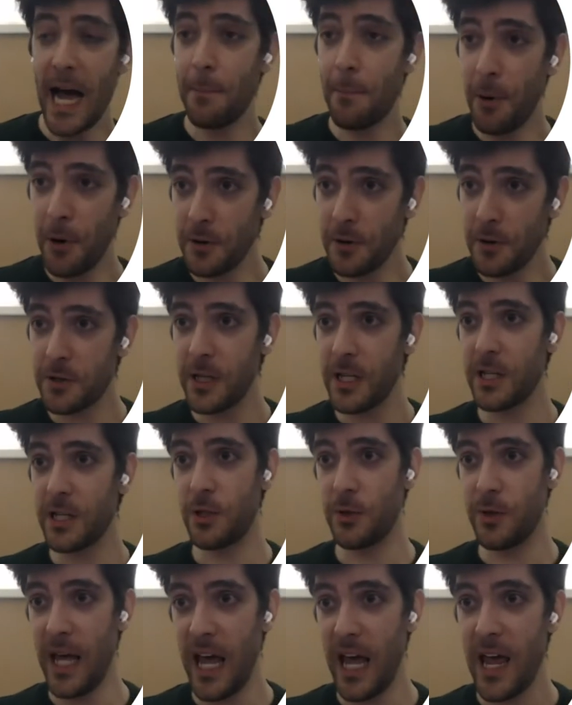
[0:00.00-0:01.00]
And I
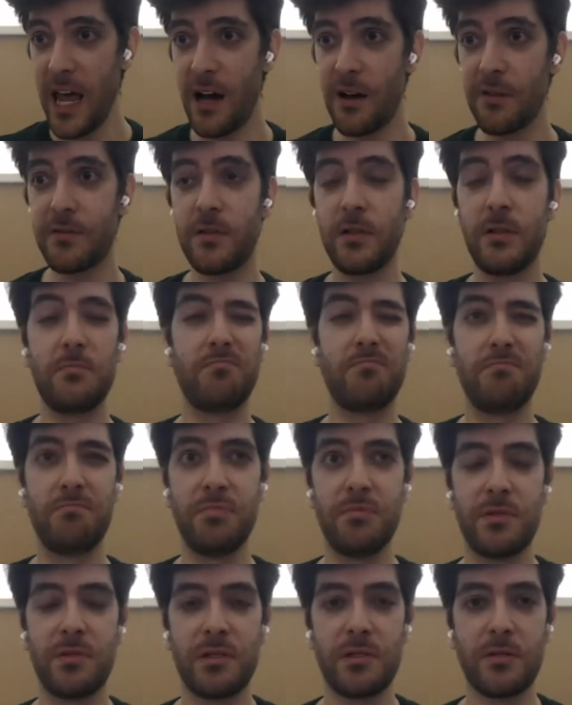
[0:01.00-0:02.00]
personally, today,
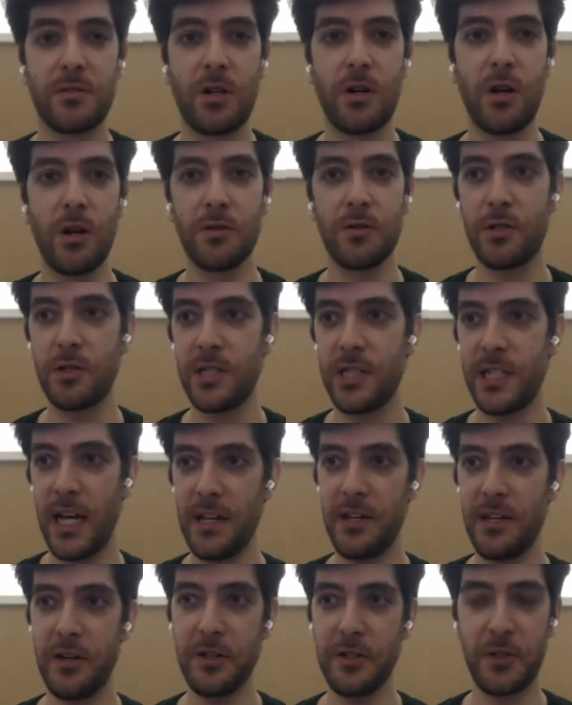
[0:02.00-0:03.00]
after
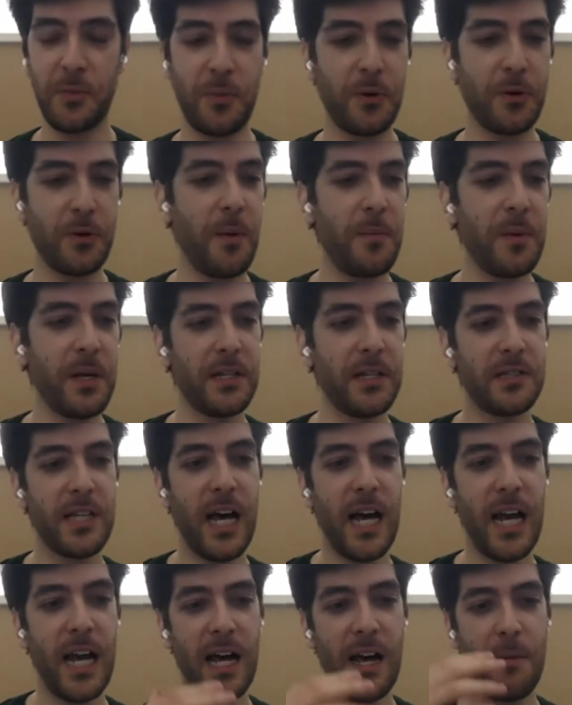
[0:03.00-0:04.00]
close to 10 years of
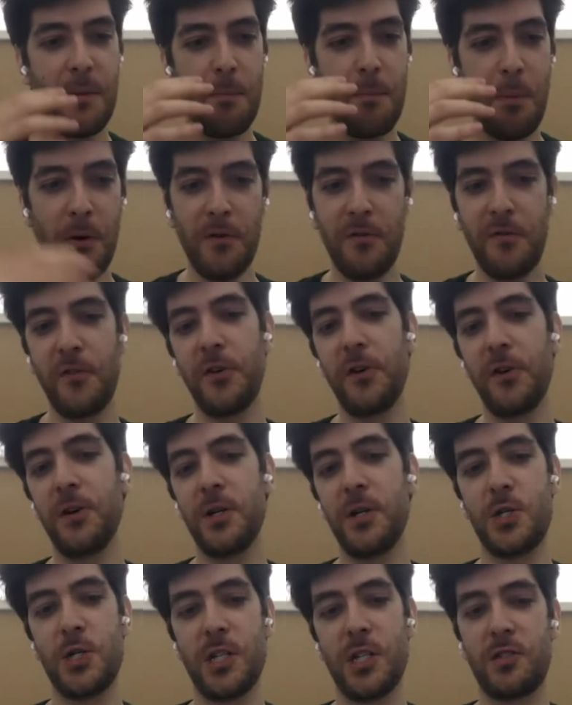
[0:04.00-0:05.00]
programming in Scala,
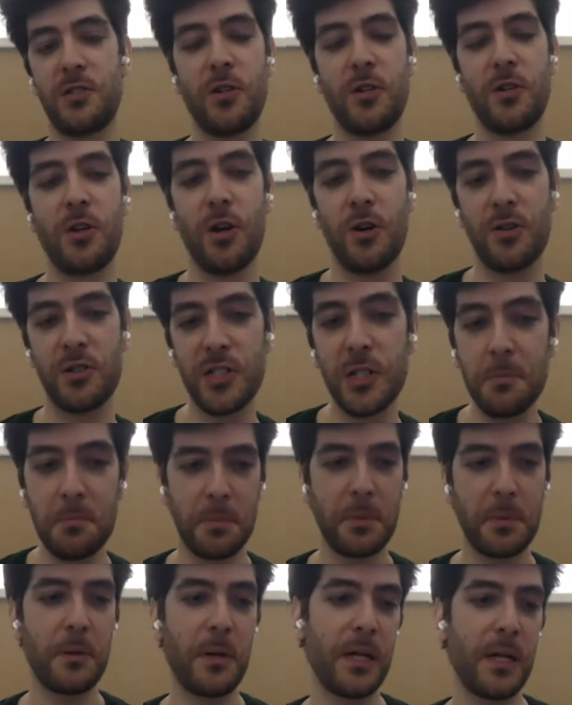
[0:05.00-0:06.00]
prefer just to
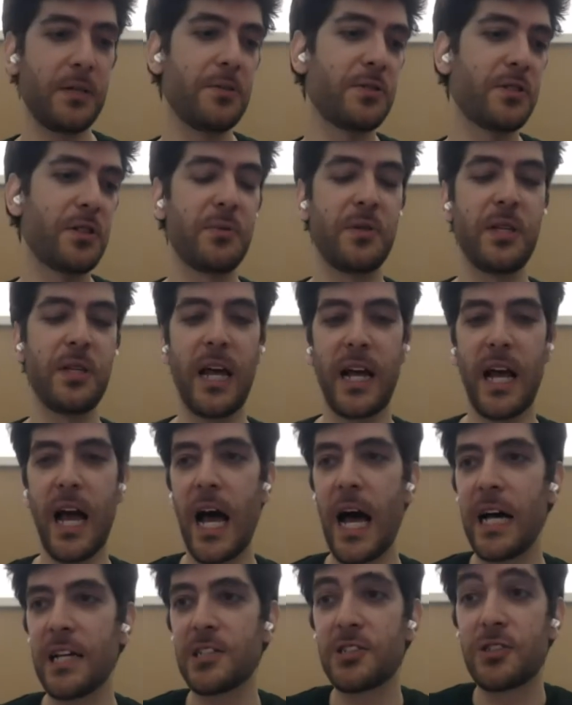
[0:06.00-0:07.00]
go simple and do
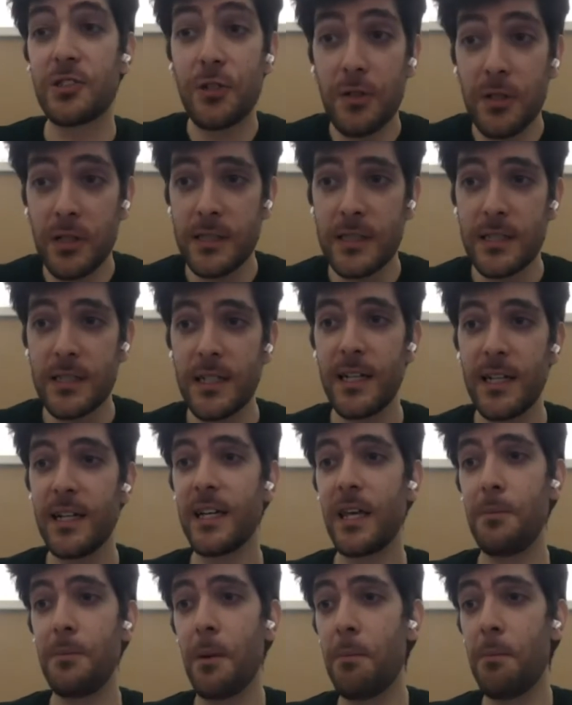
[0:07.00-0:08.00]
something like
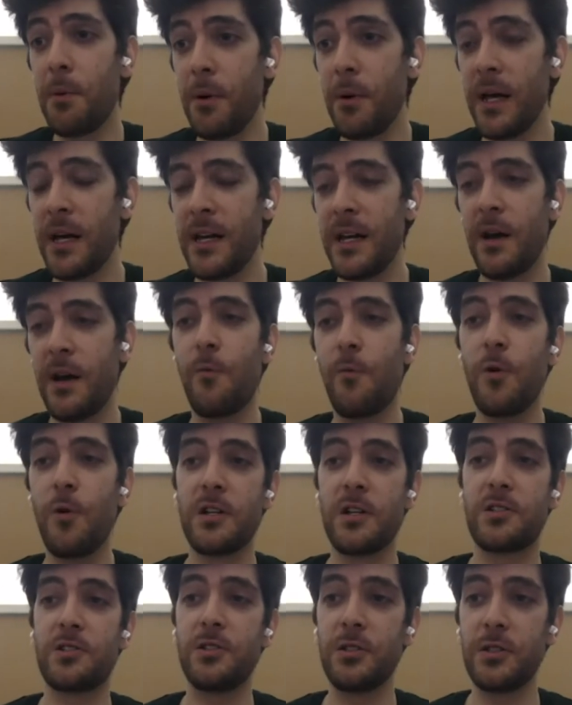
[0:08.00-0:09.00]
assert, give me a
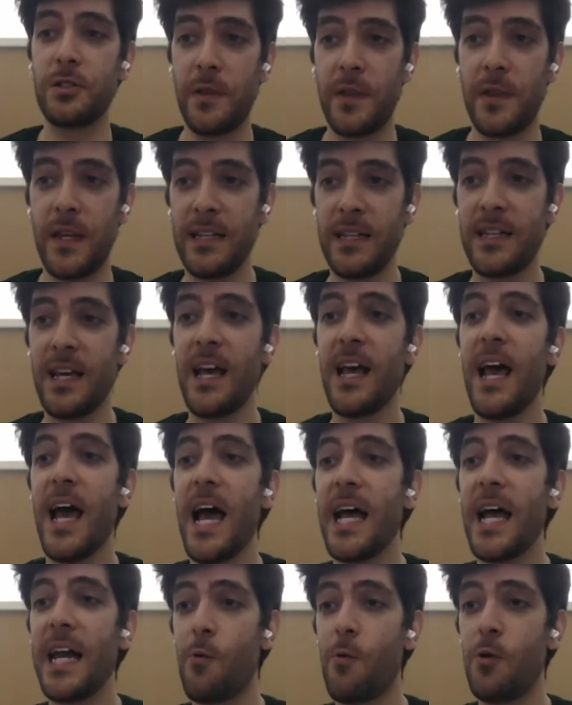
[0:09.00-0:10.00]
Boolean, and we'll assert on
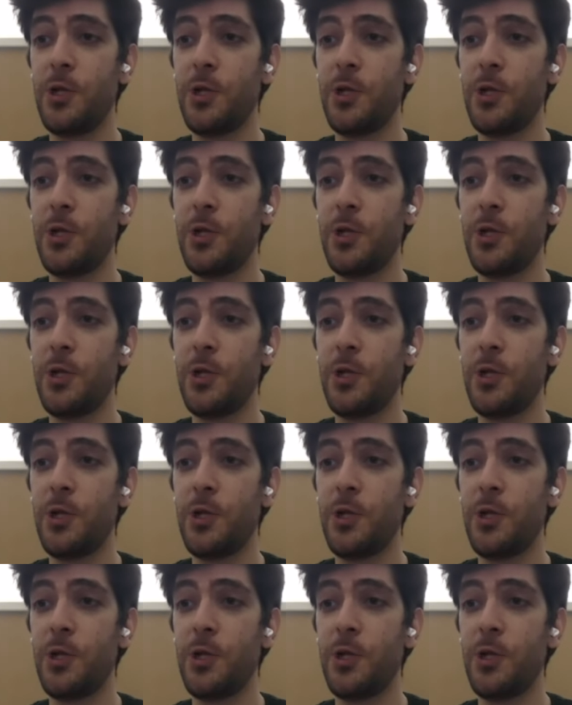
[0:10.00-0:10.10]
that,